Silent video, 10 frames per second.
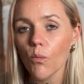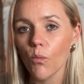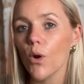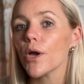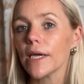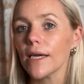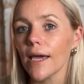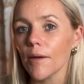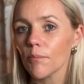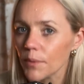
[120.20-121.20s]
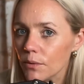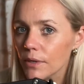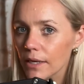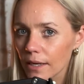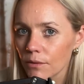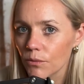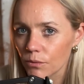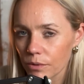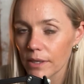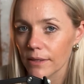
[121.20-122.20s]
working at building an
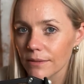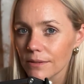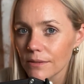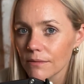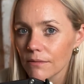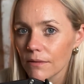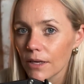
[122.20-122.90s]
audience,